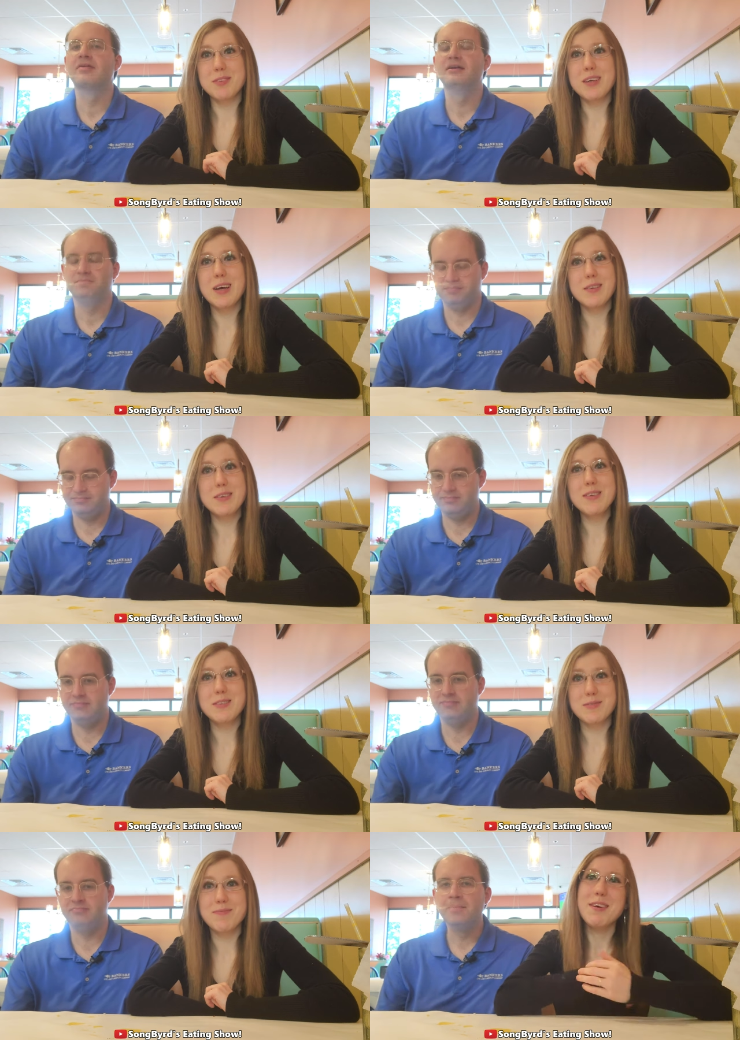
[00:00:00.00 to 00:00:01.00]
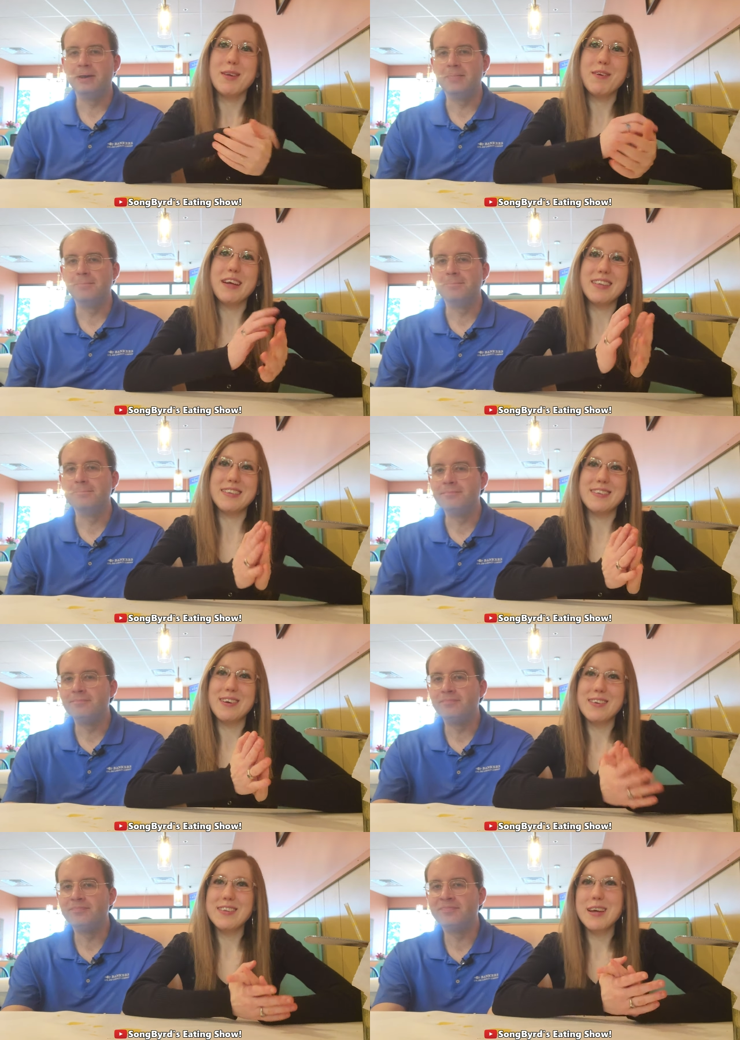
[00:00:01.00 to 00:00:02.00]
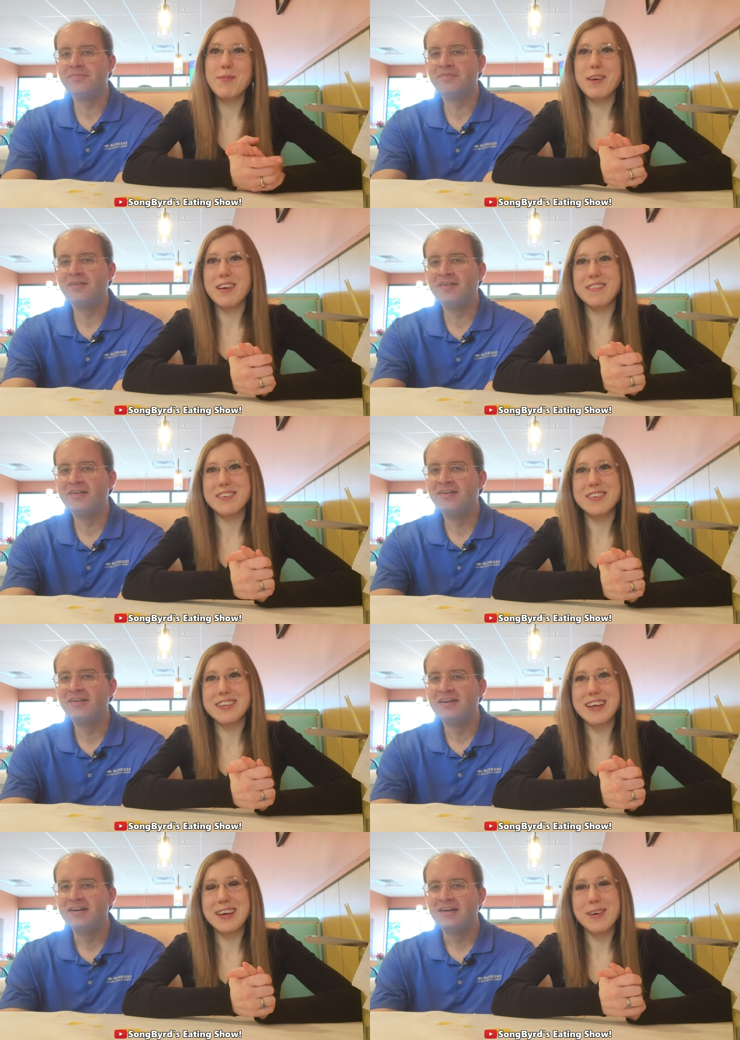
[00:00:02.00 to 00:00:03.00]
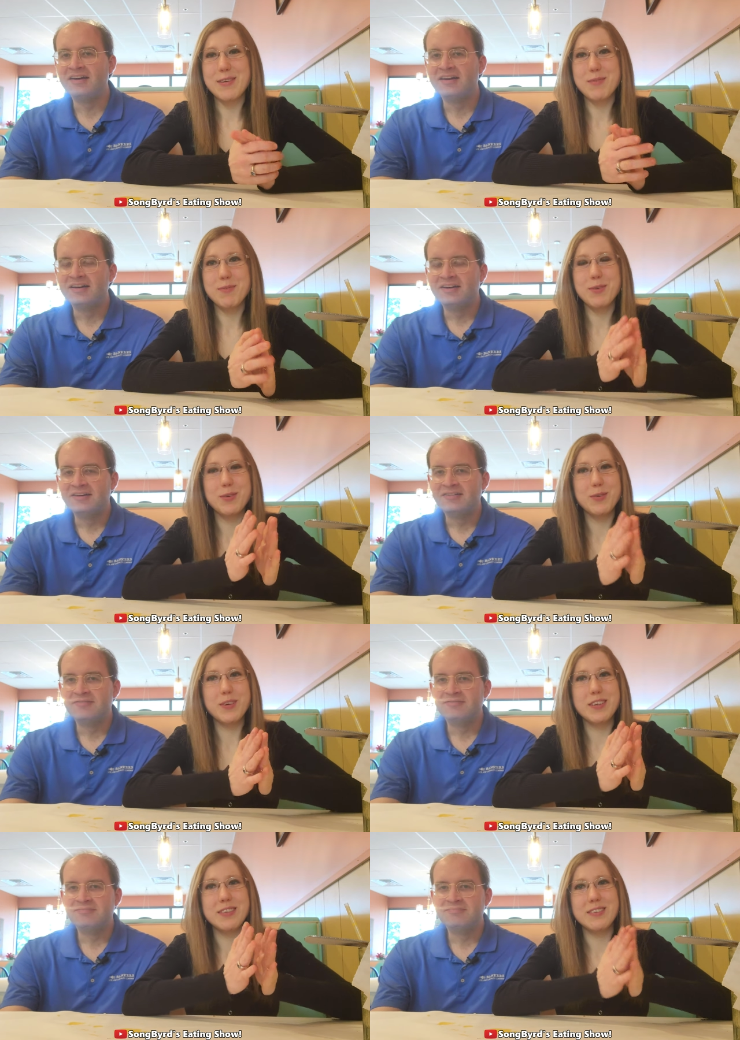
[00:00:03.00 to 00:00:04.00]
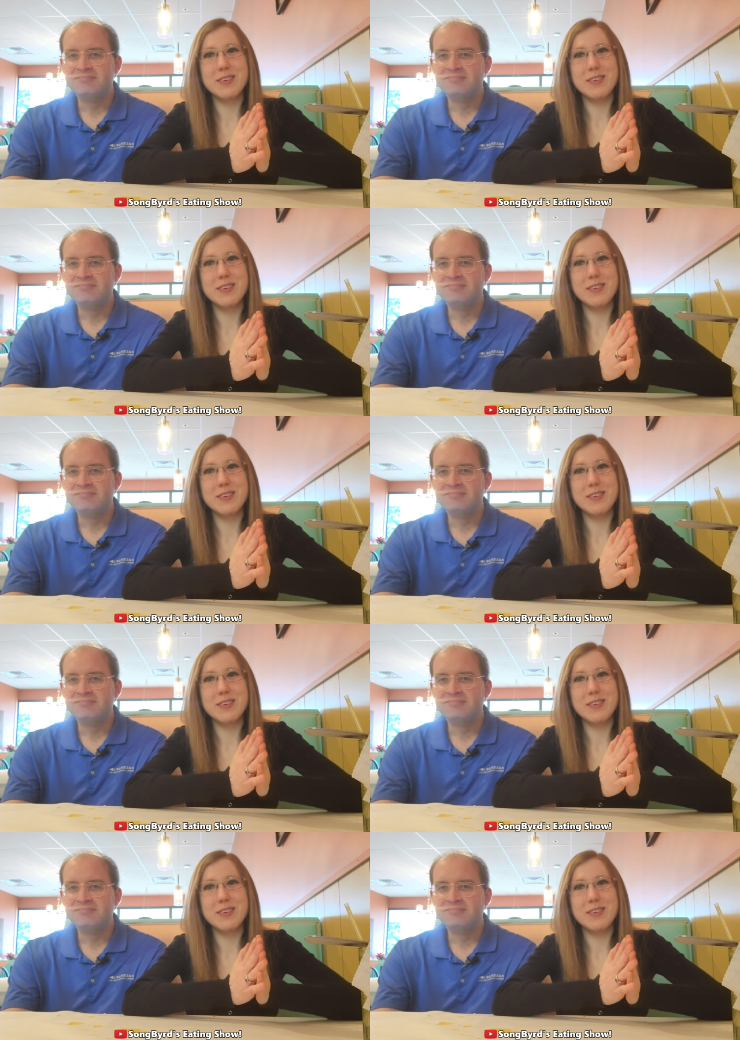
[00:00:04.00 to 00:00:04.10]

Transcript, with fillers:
Speaker 1: See how it is. Anyway, guys, that's all the time we have for today. I hope you enjoyed this